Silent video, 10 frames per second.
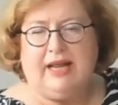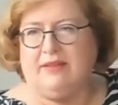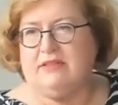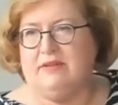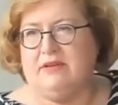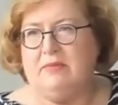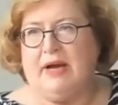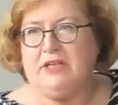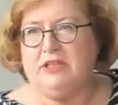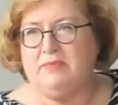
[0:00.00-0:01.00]
this very
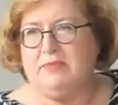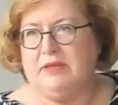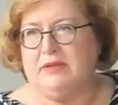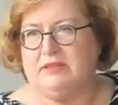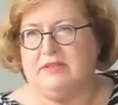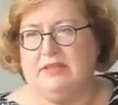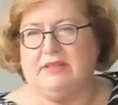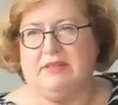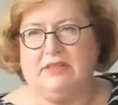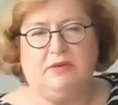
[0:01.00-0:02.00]
much because
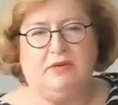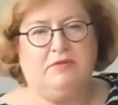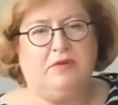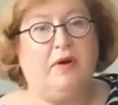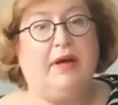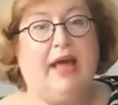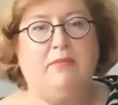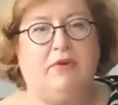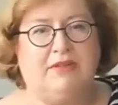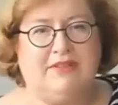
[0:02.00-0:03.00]
it's good for
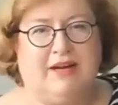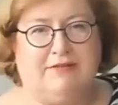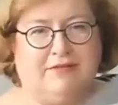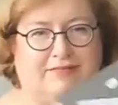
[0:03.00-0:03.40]
camera stuff.